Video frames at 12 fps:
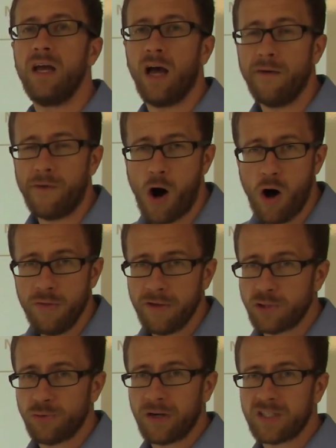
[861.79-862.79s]
Of all
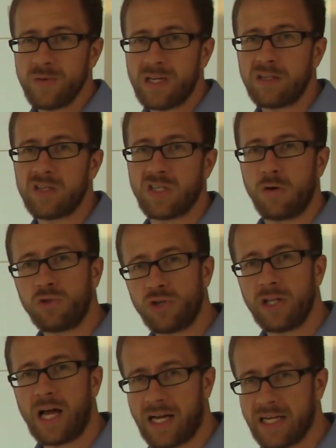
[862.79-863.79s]
the drugs we could
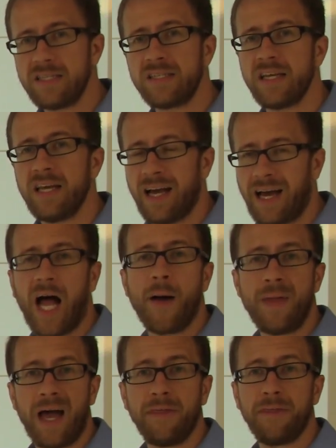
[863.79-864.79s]
socialize,
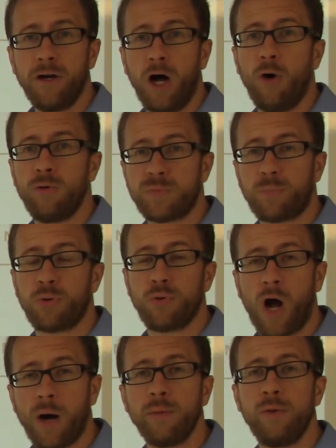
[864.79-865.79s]
ethanol was
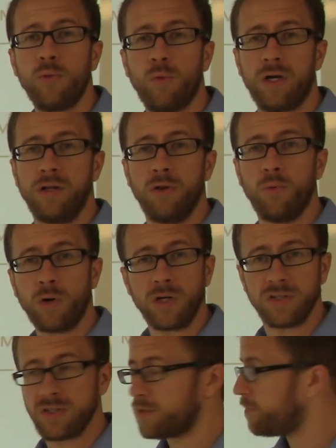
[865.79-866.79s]
probably one of the
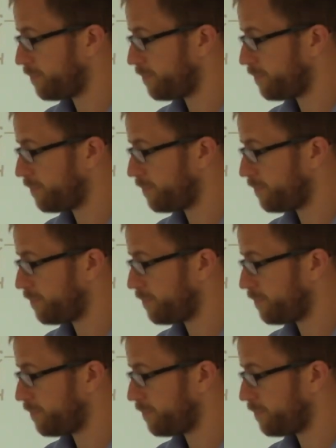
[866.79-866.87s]
worst.